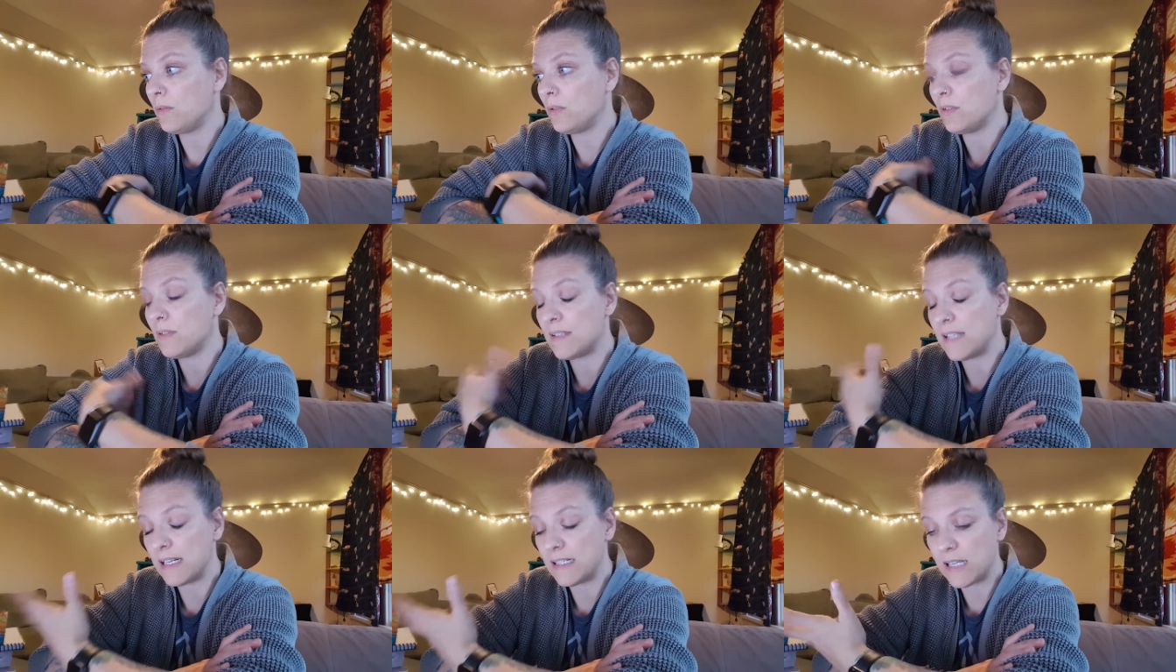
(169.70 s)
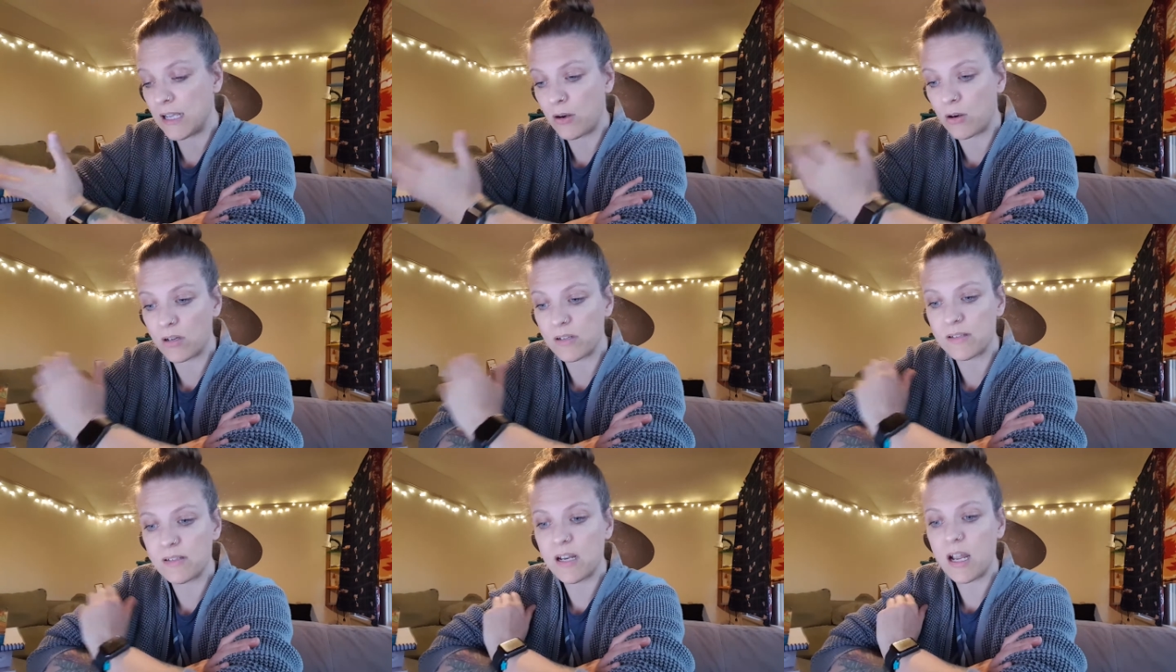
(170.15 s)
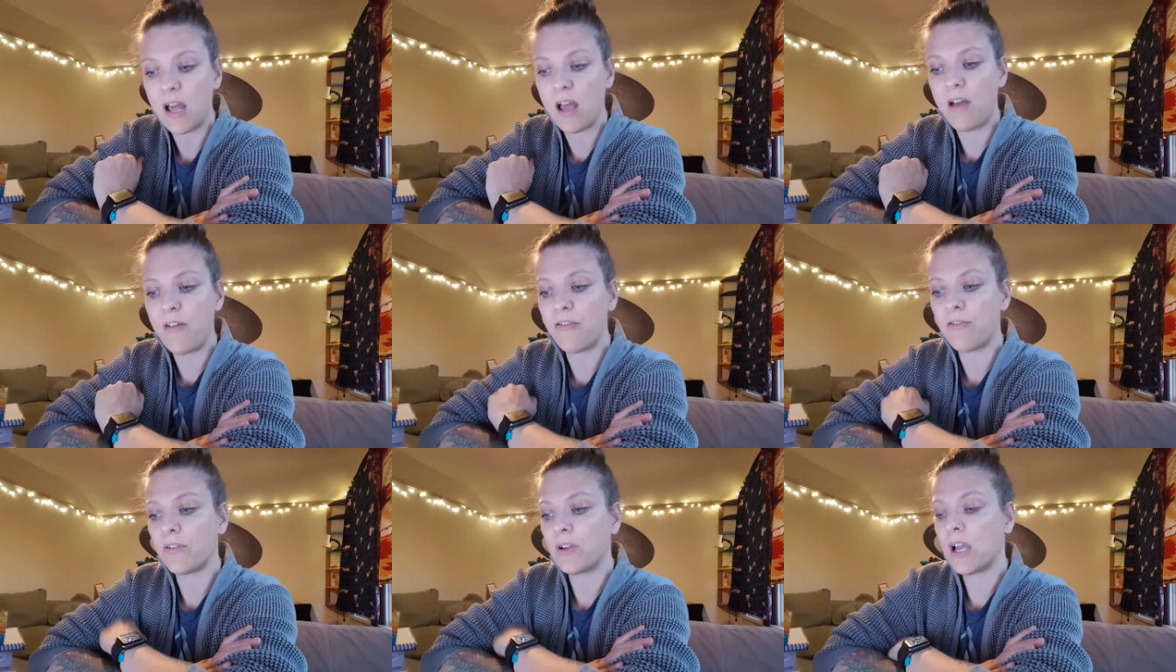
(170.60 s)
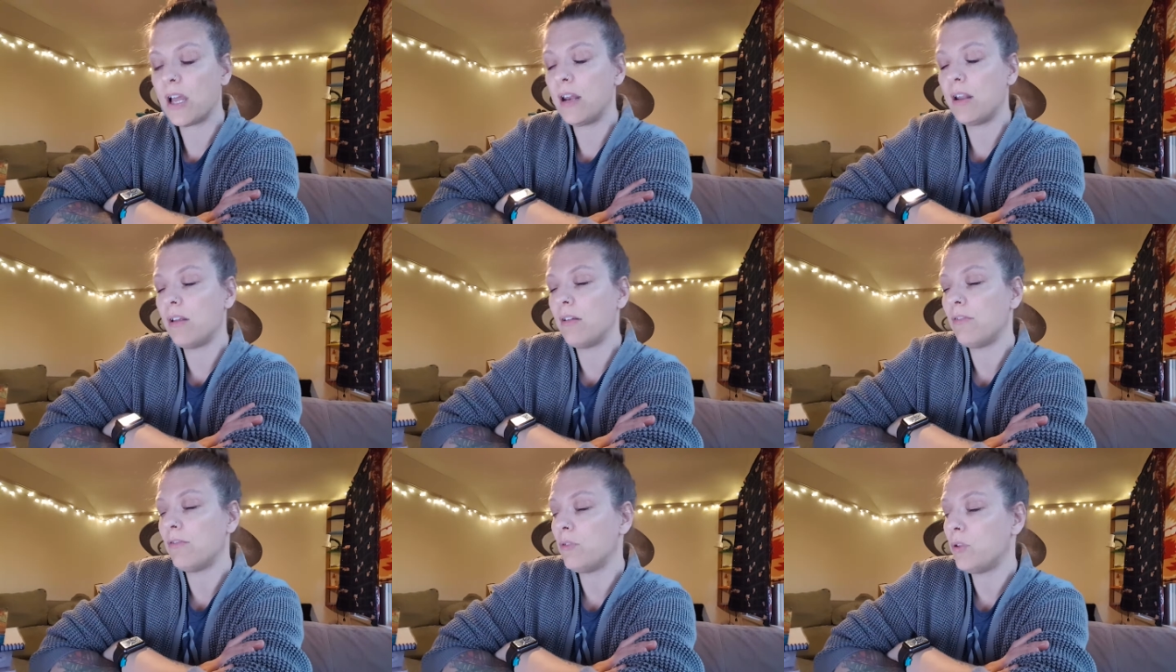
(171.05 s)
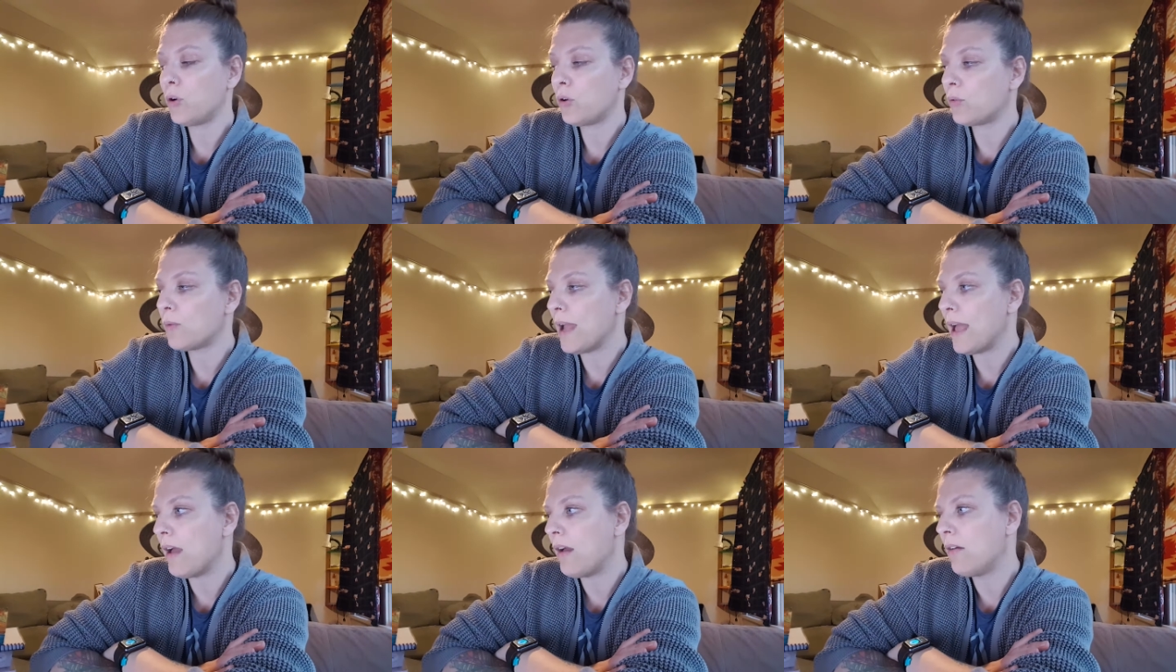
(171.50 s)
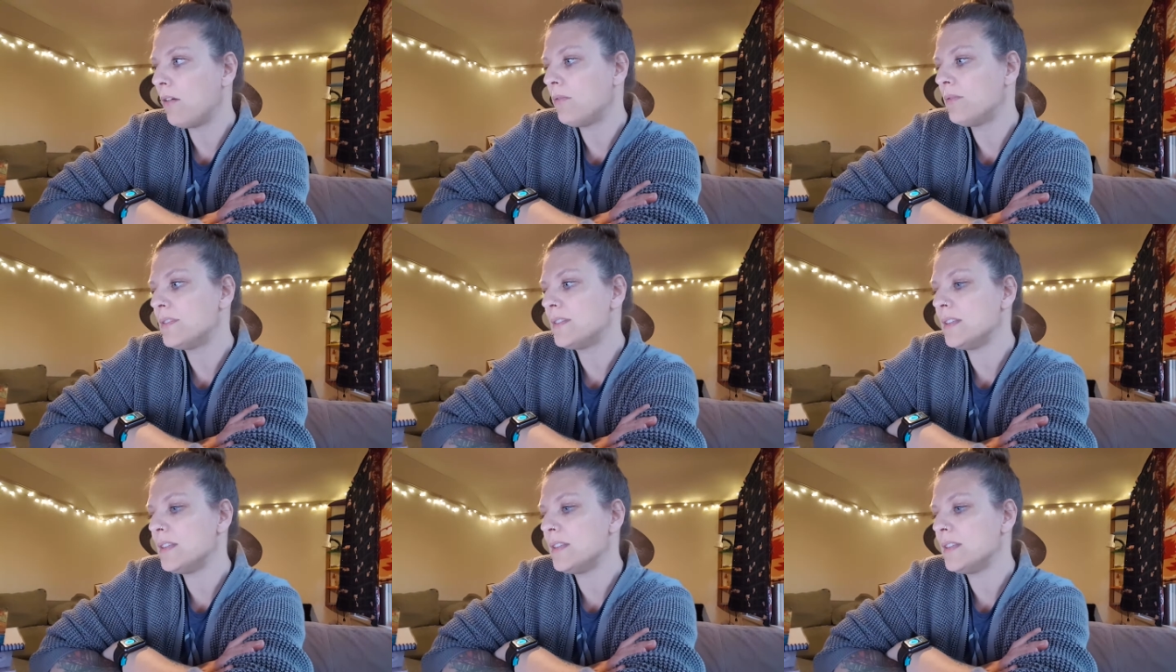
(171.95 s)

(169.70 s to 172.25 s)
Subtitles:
set down our stuff, kind of look around,